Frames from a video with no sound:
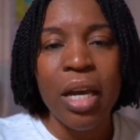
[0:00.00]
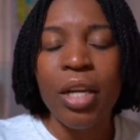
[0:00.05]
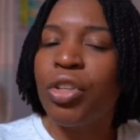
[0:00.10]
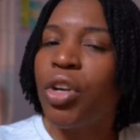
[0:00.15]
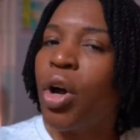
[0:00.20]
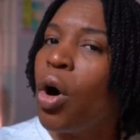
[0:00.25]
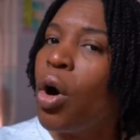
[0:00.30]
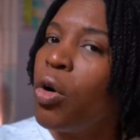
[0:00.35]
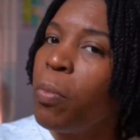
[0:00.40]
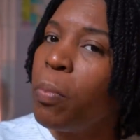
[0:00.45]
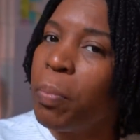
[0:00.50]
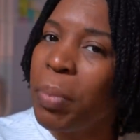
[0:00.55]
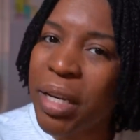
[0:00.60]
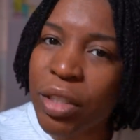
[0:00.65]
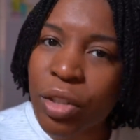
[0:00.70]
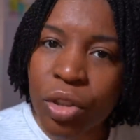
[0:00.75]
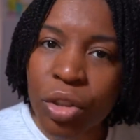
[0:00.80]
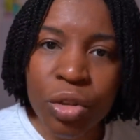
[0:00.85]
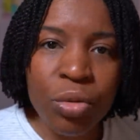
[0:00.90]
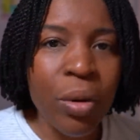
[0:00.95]
Don't be
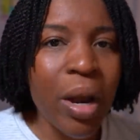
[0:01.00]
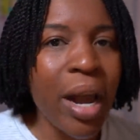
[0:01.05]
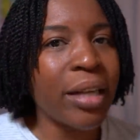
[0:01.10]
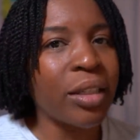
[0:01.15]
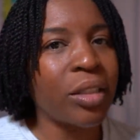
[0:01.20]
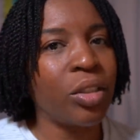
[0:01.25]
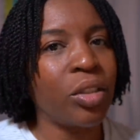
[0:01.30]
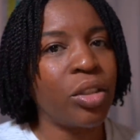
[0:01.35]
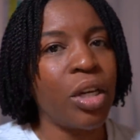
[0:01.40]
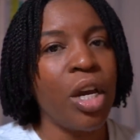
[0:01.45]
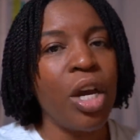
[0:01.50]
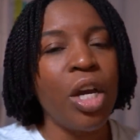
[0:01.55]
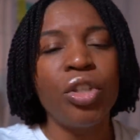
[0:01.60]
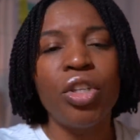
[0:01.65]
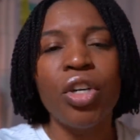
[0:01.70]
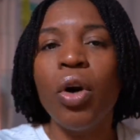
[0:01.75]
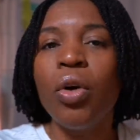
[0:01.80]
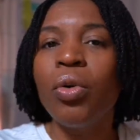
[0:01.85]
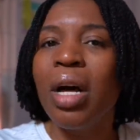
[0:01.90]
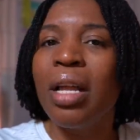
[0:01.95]
stressed.
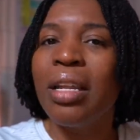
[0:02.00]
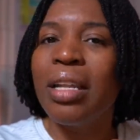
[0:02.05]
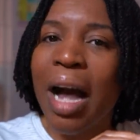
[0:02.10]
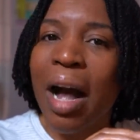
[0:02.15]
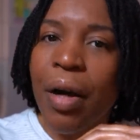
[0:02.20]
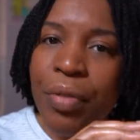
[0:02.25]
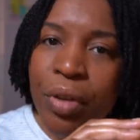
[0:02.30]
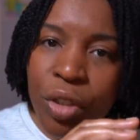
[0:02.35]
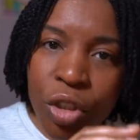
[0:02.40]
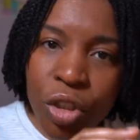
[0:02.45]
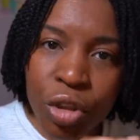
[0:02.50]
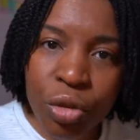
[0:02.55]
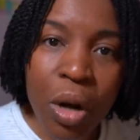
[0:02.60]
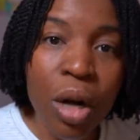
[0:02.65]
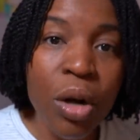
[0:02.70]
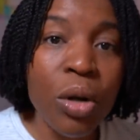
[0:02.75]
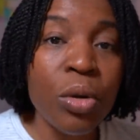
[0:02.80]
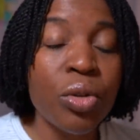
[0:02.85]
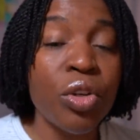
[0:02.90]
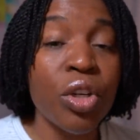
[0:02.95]
Don't allow this
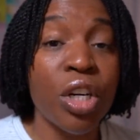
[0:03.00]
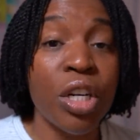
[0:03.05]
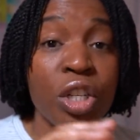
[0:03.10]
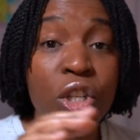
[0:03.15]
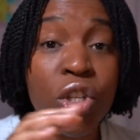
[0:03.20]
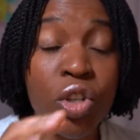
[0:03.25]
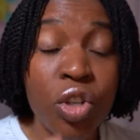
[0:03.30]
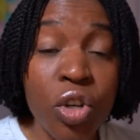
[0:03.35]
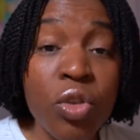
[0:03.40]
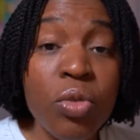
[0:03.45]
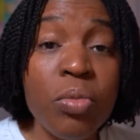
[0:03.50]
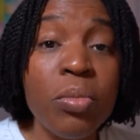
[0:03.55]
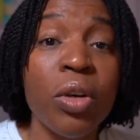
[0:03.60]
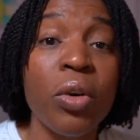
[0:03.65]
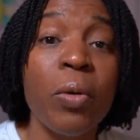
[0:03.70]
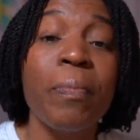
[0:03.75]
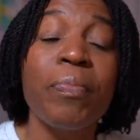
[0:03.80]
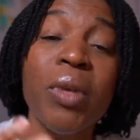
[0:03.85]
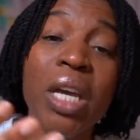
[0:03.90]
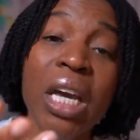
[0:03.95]
struggle to consume
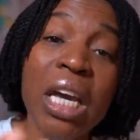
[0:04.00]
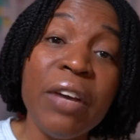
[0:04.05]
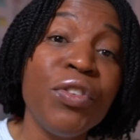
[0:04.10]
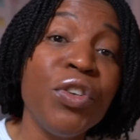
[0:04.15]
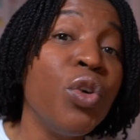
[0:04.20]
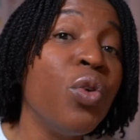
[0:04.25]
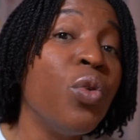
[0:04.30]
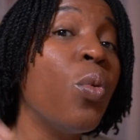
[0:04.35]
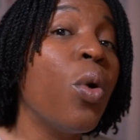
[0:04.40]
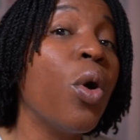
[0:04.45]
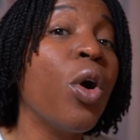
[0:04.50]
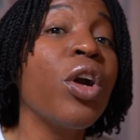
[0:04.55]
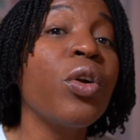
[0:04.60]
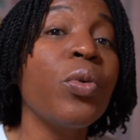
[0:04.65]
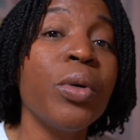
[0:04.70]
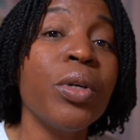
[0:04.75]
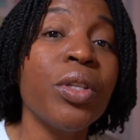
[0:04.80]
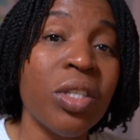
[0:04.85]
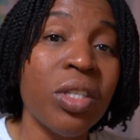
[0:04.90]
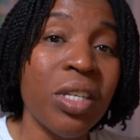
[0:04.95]
you. If you work
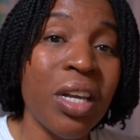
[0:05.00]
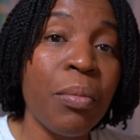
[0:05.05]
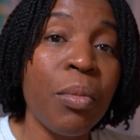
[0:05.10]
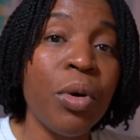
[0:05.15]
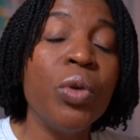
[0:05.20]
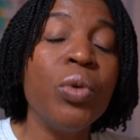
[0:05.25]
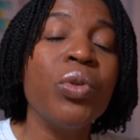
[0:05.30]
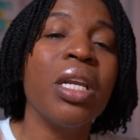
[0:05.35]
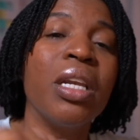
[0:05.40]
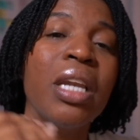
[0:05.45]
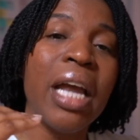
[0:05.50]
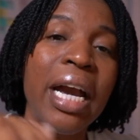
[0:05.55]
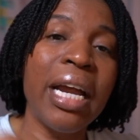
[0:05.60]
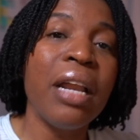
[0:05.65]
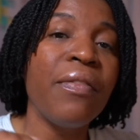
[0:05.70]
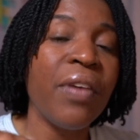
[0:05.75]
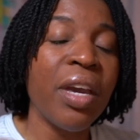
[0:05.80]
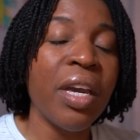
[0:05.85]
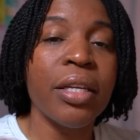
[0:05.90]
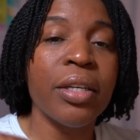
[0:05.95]
with someone who's a
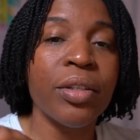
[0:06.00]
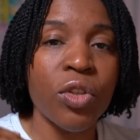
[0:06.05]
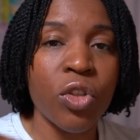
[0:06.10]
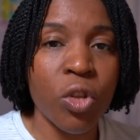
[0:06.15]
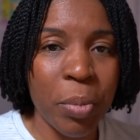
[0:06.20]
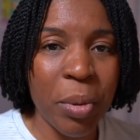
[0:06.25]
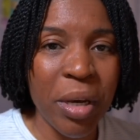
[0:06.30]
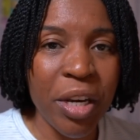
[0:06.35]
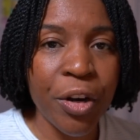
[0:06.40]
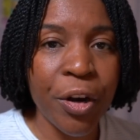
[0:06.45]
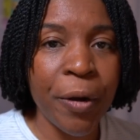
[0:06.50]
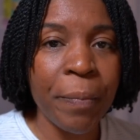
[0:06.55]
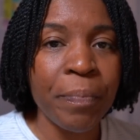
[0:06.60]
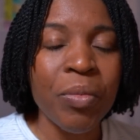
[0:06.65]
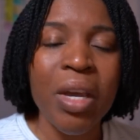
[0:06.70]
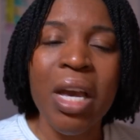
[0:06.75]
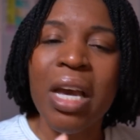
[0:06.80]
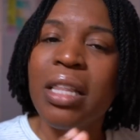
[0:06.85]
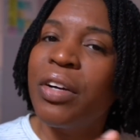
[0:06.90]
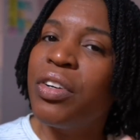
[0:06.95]
native English speaker,
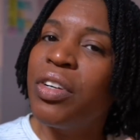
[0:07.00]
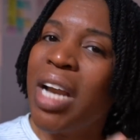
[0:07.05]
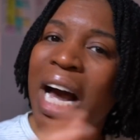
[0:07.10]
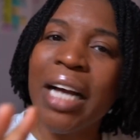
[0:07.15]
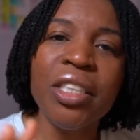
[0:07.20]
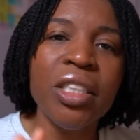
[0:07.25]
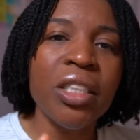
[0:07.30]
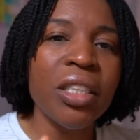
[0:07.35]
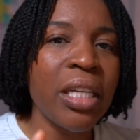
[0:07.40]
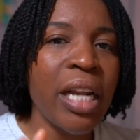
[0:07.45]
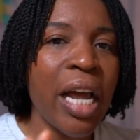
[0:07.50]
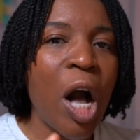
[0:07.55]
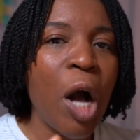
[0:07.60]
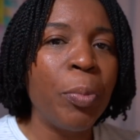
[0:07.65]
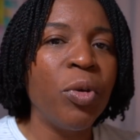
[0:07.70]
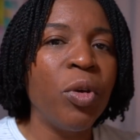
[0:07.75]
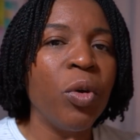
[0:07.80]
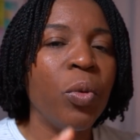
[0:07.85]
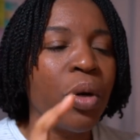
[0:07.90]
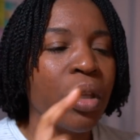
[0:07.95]
they're not just going to
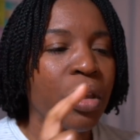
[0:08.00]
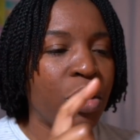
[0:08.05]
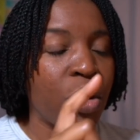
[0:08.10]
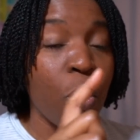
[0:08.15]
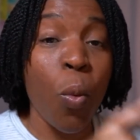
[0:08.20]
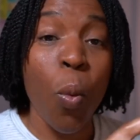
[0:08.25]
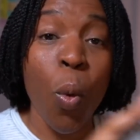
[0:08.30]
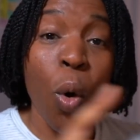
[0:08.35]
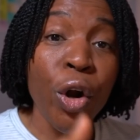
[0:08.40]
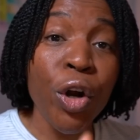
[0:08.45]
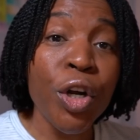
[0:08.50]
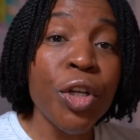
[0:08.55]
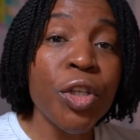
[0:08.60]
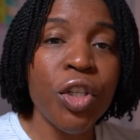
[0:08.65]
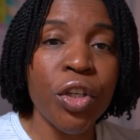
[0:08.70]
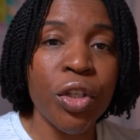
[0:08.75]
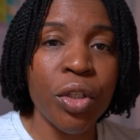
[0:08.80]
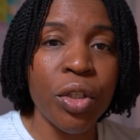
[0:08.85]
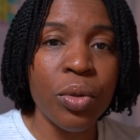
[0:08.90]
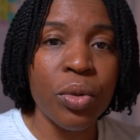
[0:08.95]
help you with the words
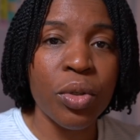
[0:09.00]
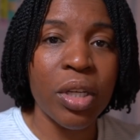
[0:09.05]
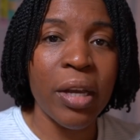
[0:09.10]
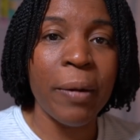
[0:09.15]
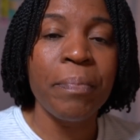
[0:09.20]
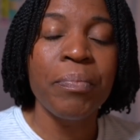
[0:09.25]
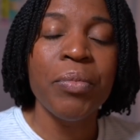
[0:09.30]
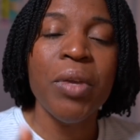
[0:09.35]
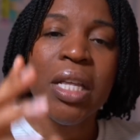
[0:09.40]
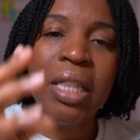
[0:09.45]
you're using.